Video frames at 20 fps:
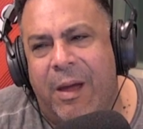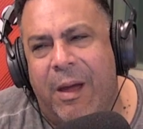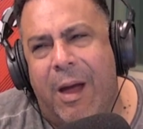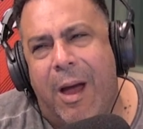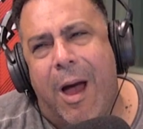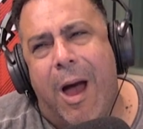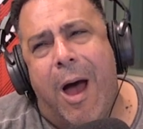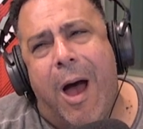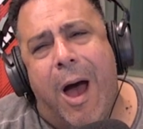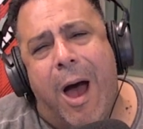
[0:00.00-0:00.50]

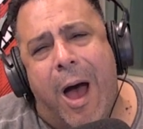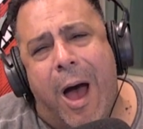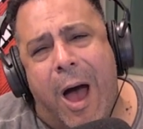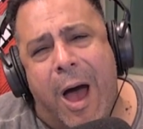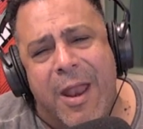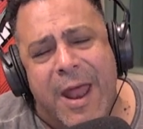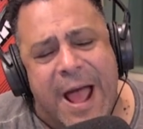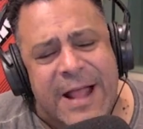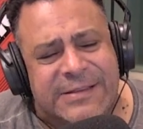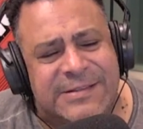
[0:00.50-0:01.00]
stop oh, forget.
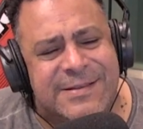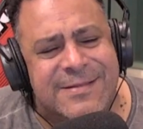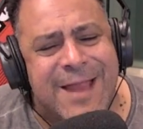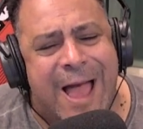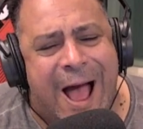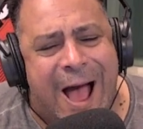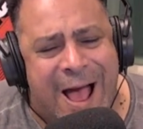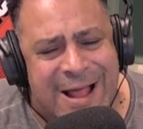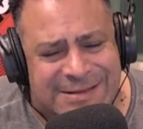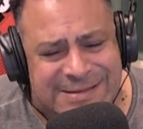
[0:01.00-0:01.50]
Oh, that's they were
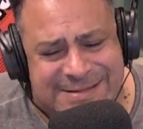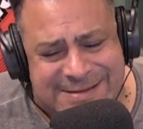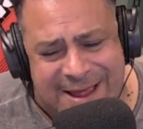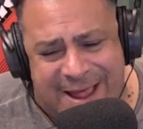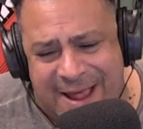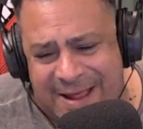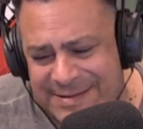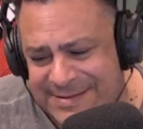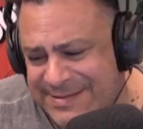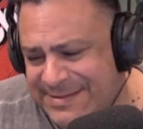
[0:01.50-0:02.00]

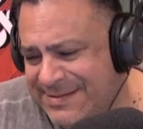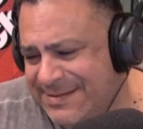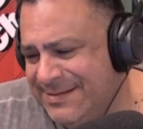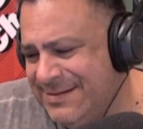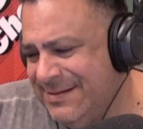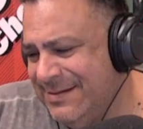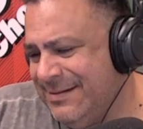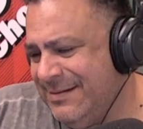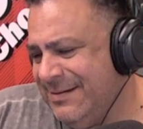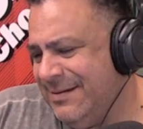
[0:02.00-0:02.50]
nonsense. To
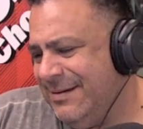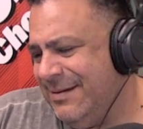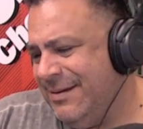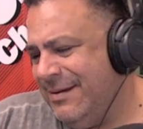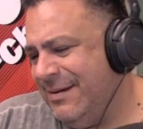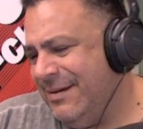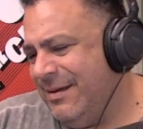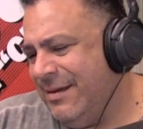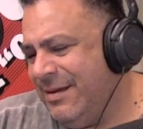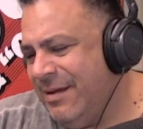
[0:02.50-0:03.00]
trade James
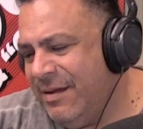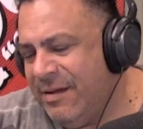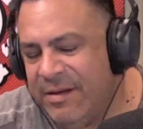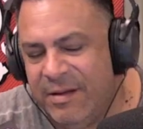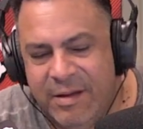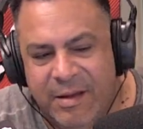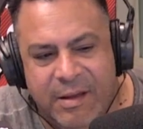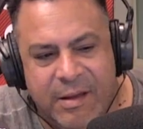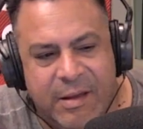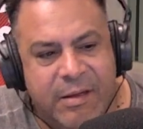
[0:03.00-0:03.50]
Harden for
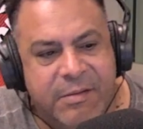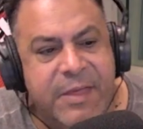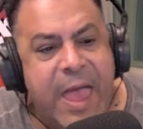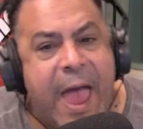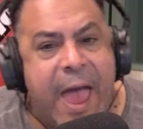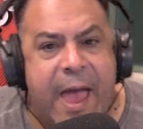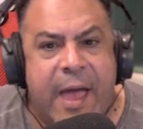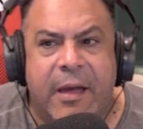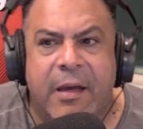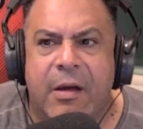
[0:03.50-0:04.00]
James Harden.
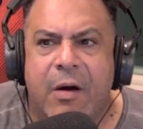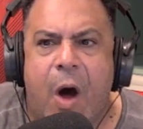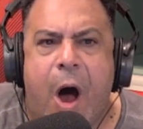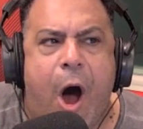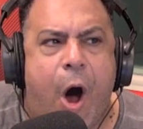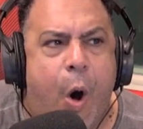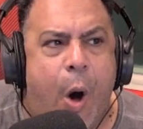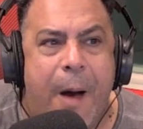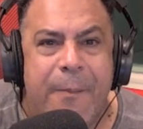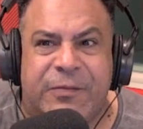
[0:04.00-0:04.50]
Yeah. Like,
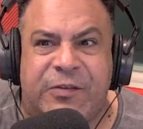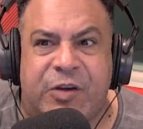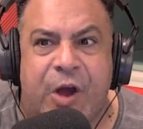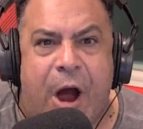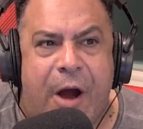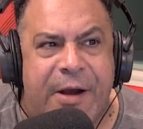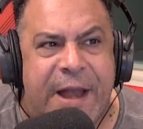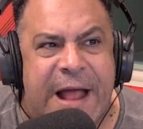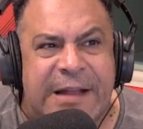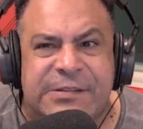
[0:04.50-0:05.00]
oh, I'm
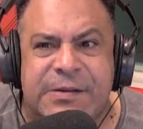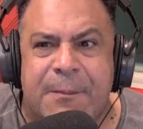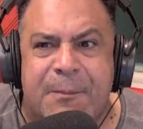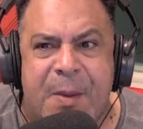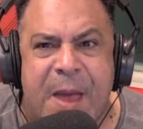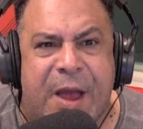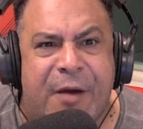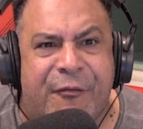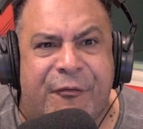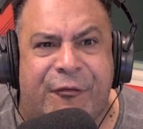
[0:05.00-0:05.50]
sorry. That's a
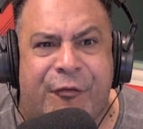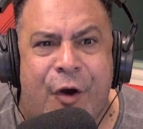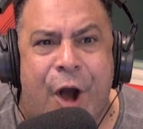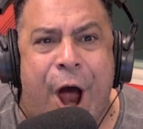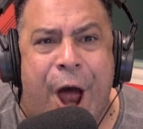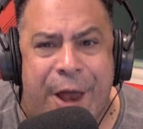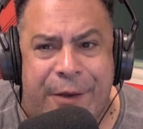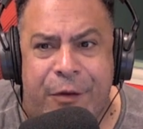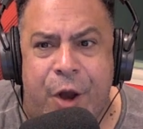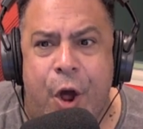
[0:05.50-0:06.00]
big
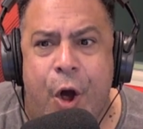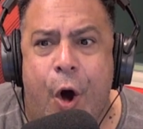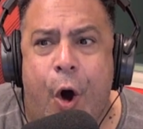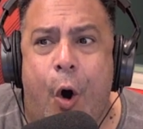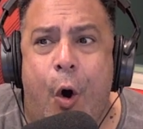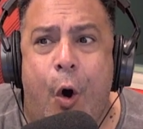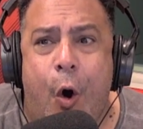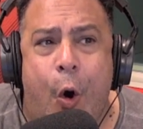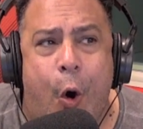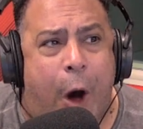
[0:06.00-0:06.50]
affront.
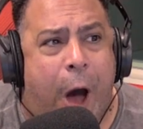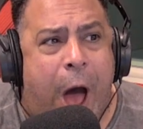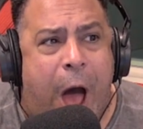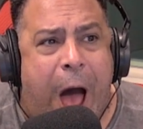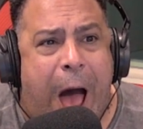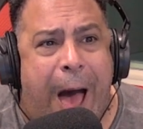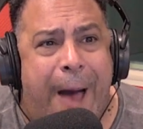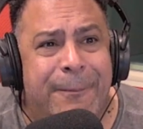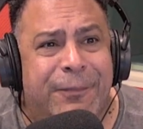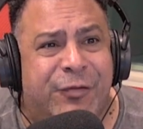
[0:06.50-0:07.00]
Oh,
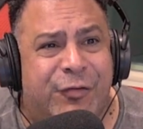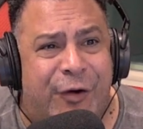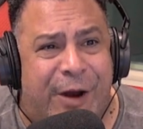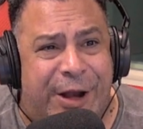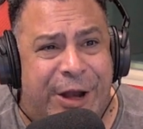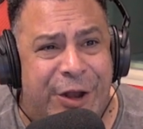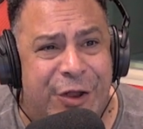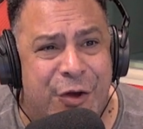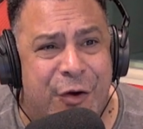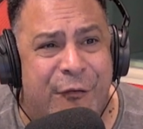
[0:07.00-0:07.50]
I'm
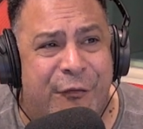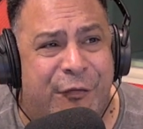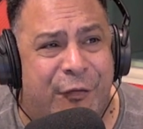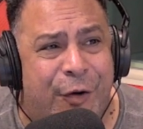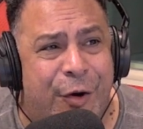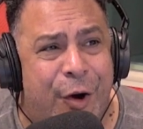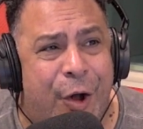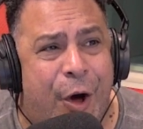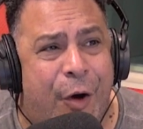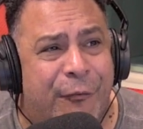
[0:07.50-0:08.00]
trading you
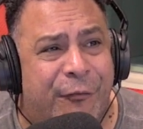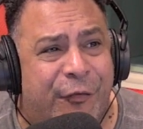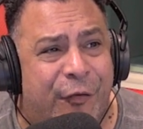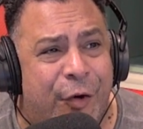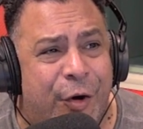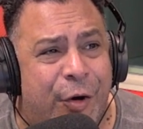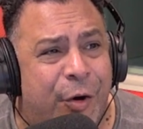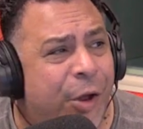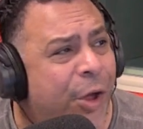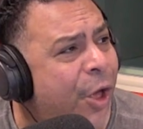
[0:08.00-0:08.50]
for an
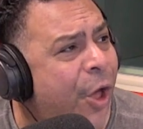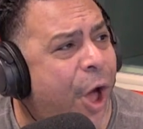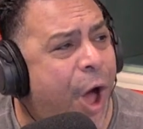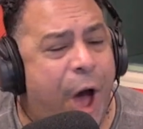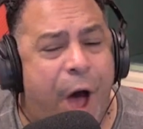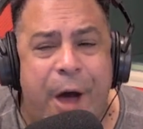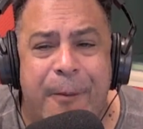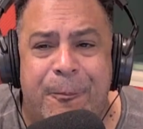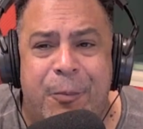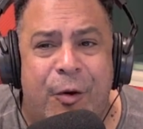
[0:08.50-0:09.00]
for
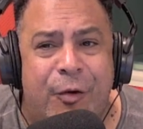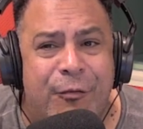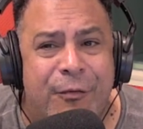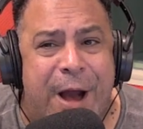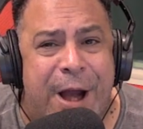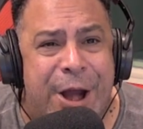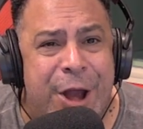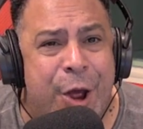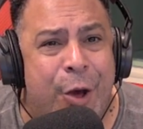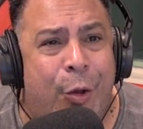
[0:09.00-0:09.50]
a
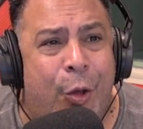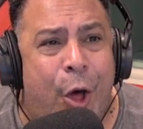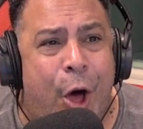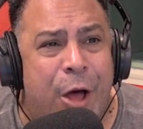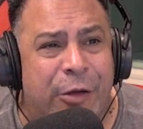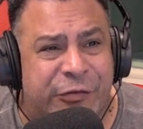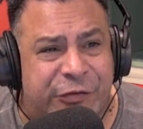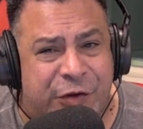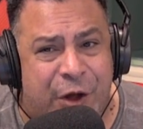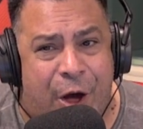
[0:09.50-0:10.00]
perennial
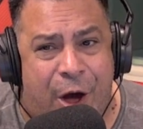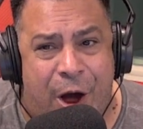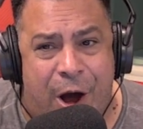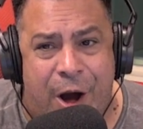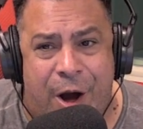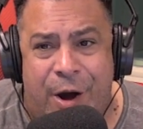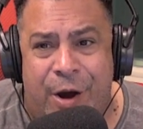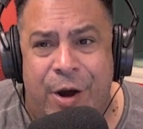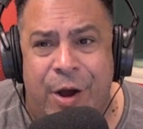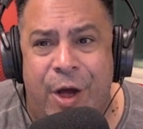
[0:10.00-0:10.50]
All
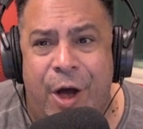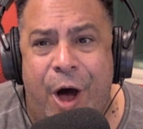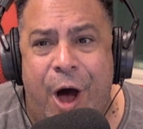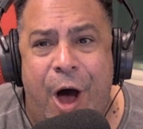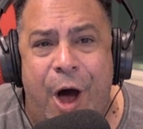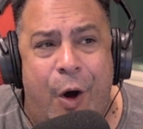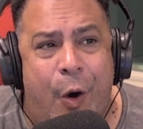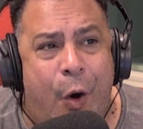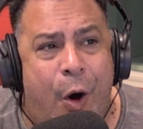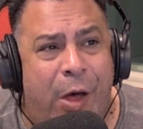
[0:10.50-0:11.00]
Star,
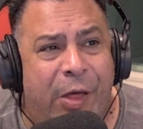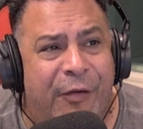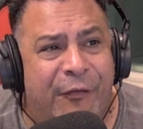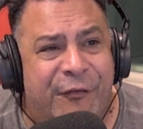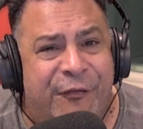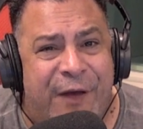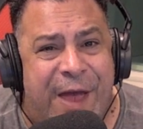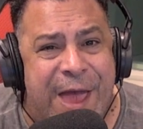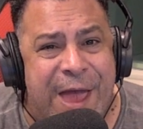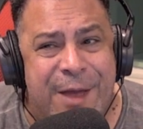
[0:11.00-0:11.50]
a Hall
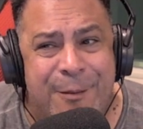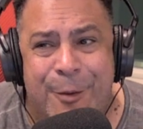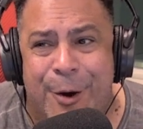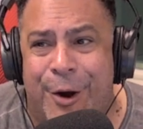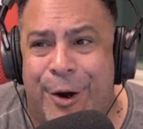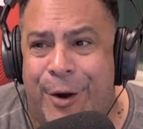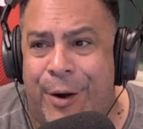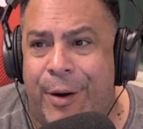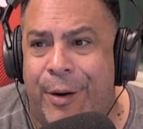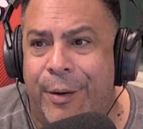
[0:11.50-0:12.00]
of
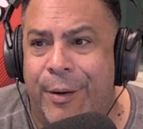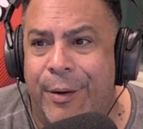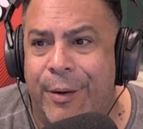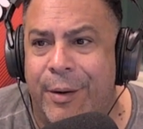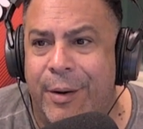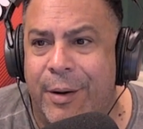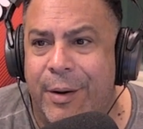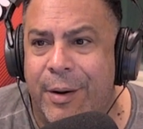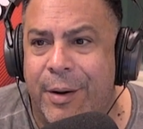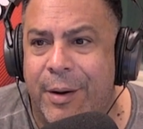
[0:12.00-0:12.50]
Famer.
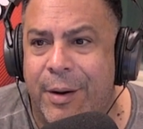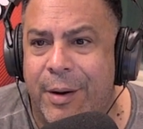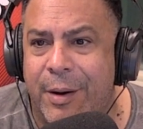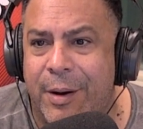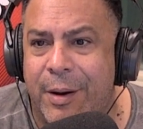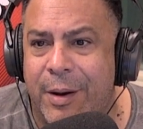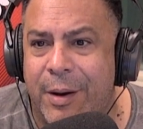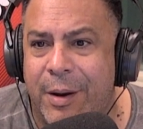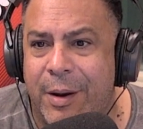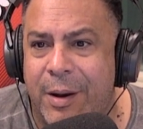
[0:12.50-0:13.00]

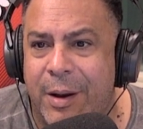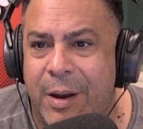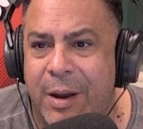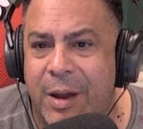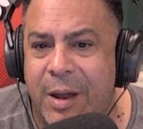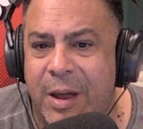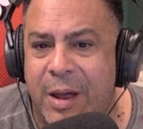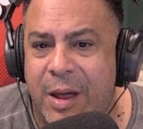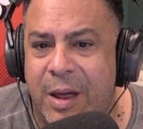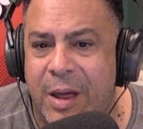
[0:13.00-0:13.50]
But I guess